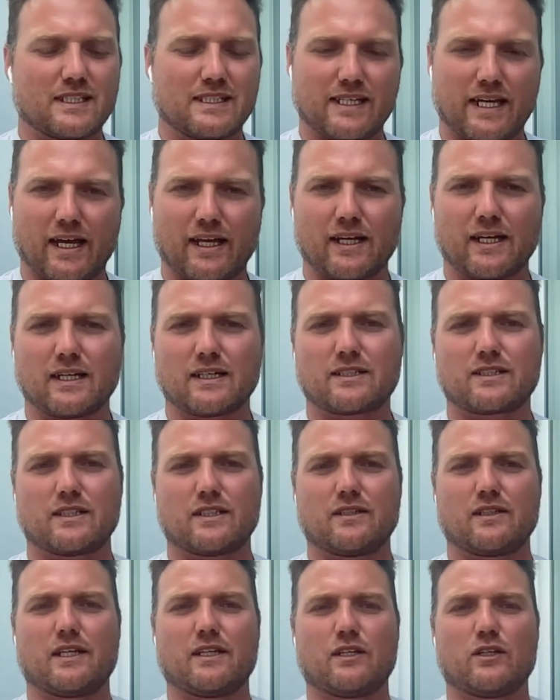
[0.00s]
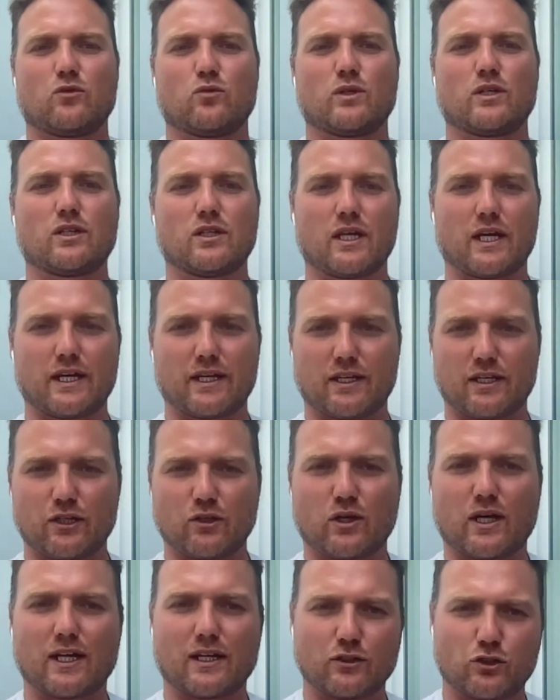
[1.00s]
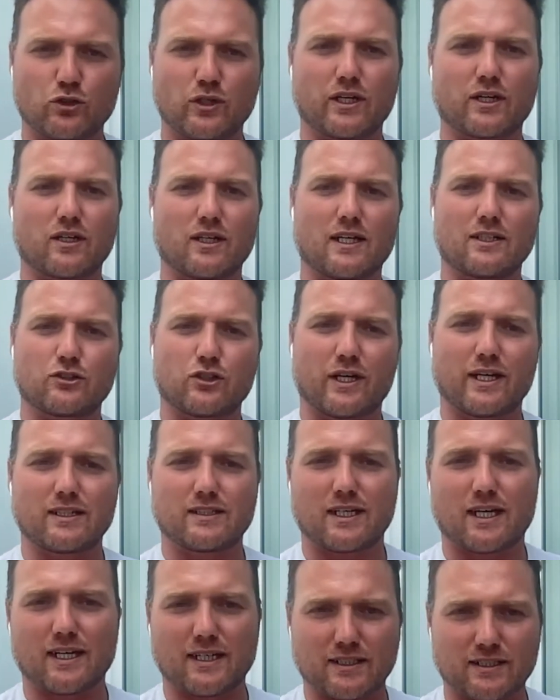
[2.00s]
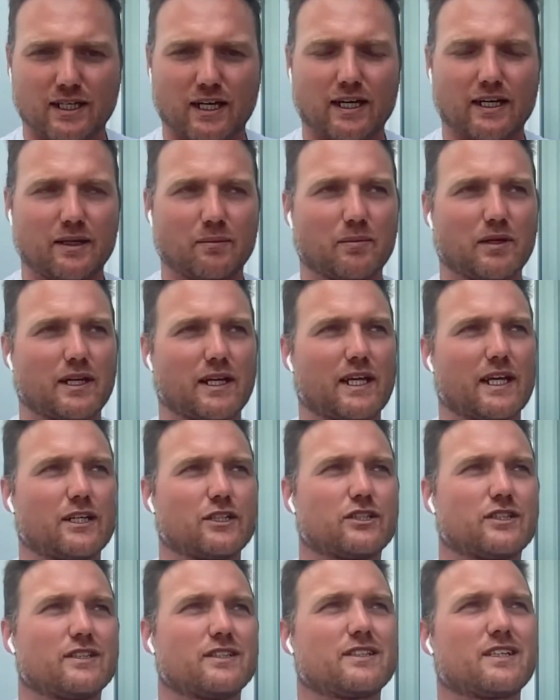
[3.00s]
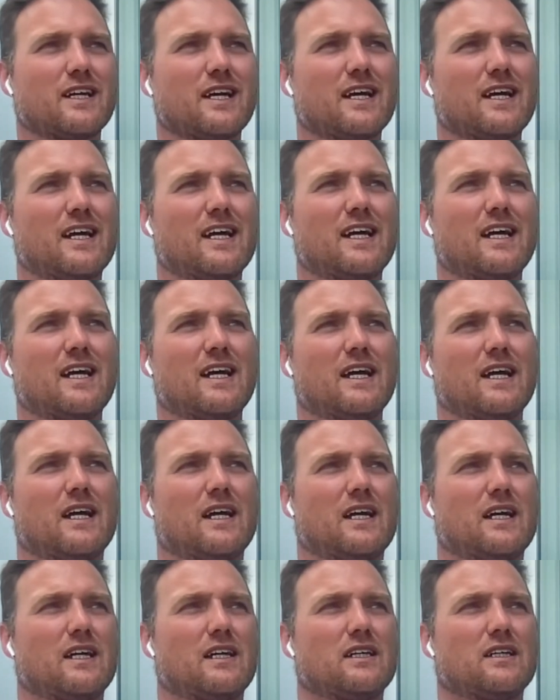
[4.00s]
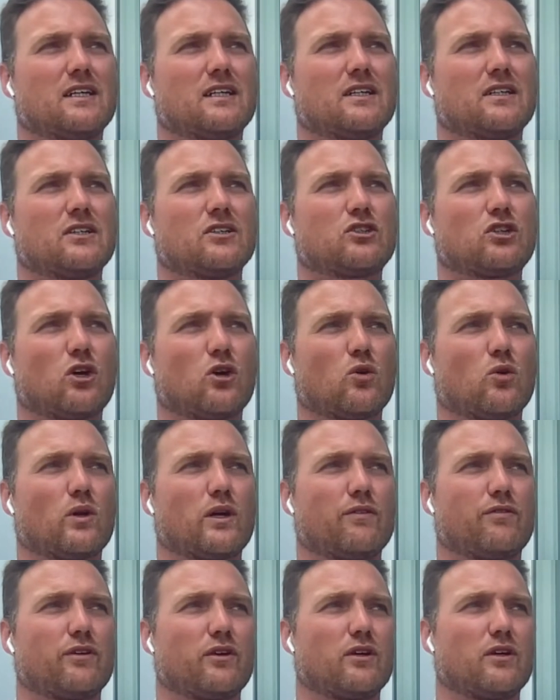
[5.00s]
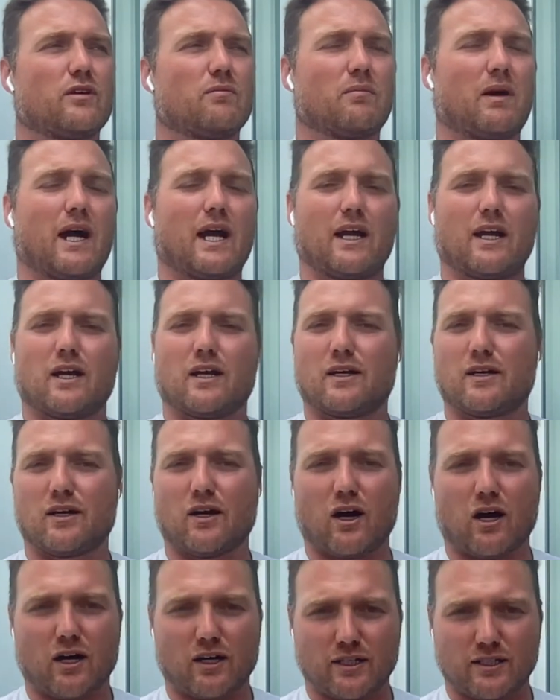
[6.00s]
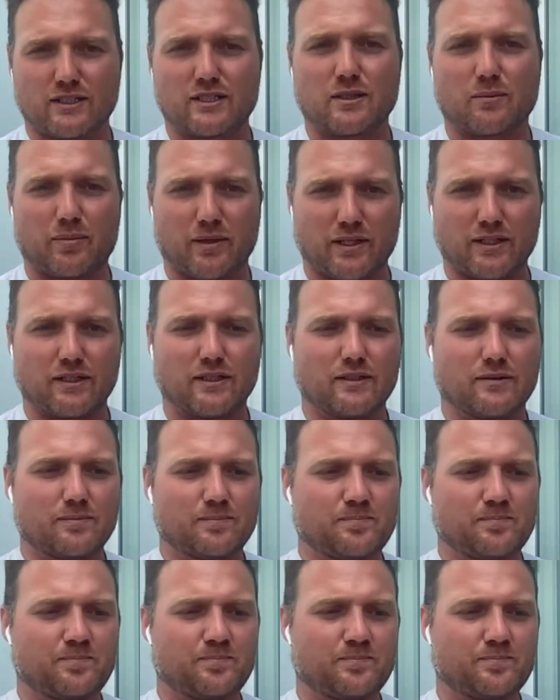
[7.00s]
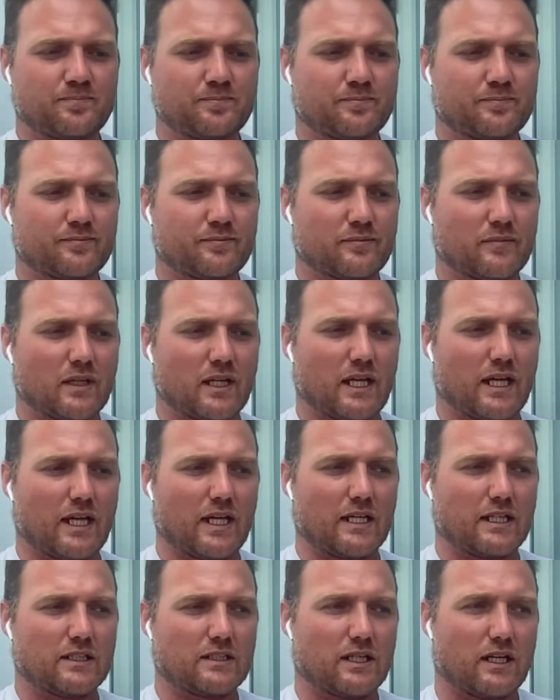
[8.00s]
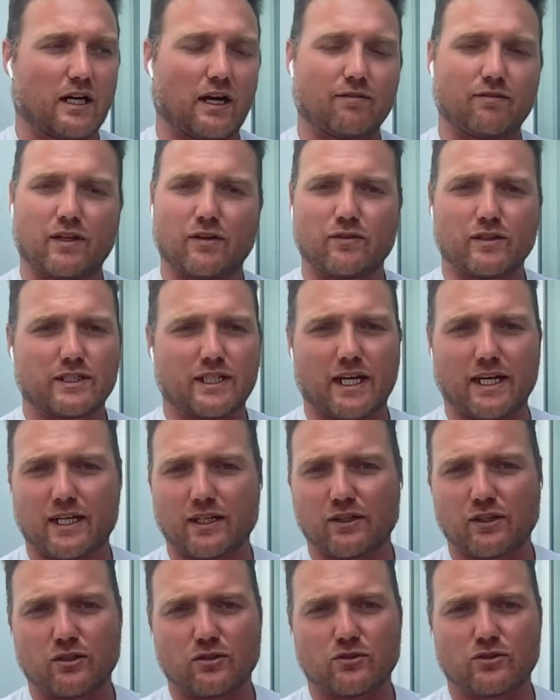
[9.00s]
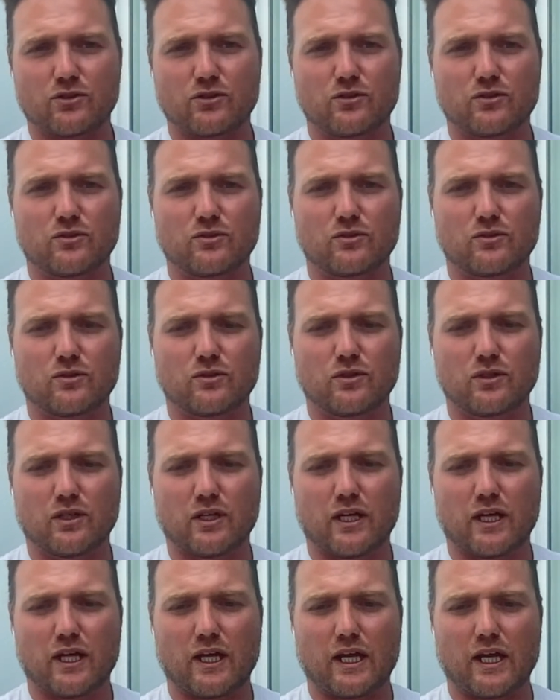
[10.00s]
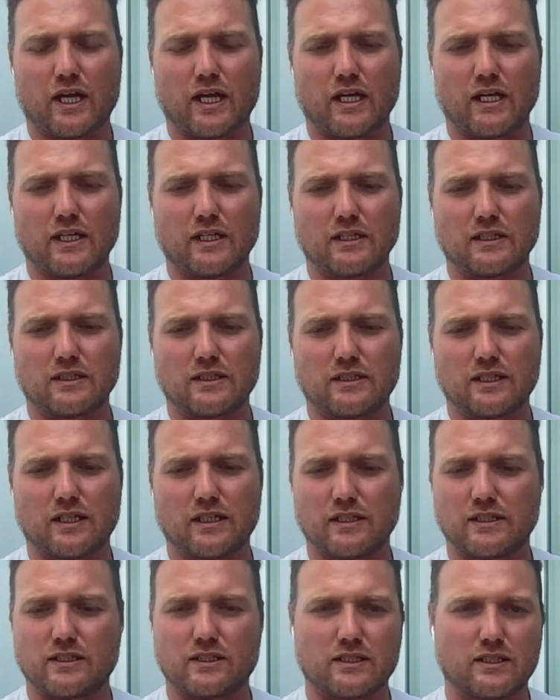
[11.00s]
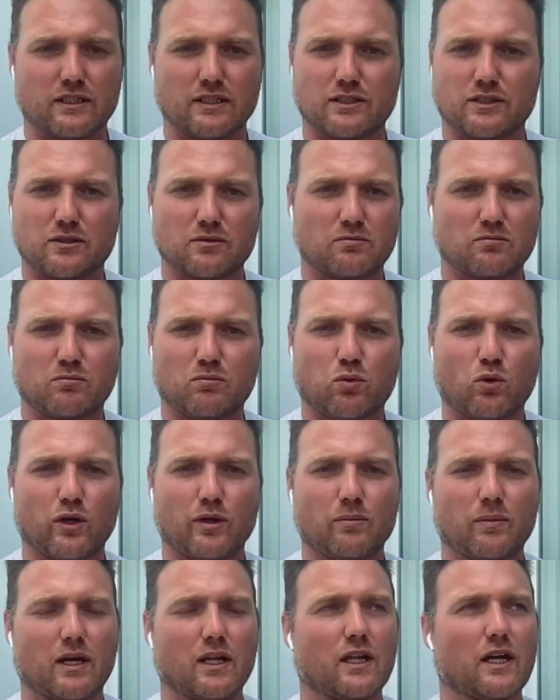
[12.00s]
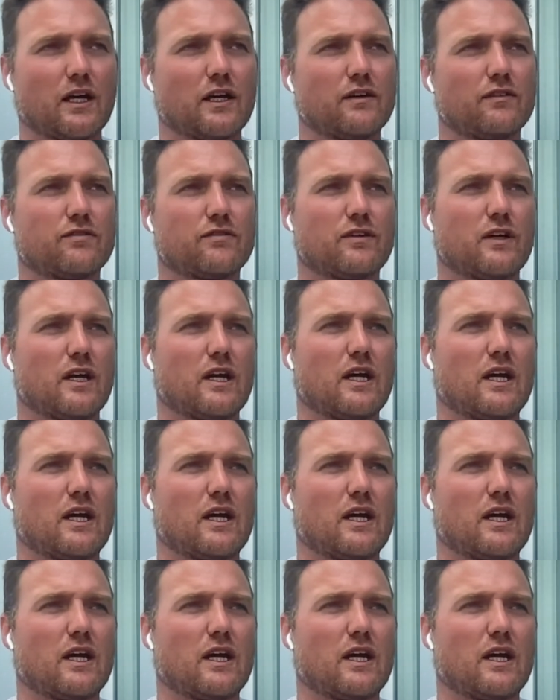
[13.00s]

Xanax and the real, like, you know, kind of tranquilizer, anti-anxiety medications. So my honest opinion is I've never taken those, and at least to this point in my life.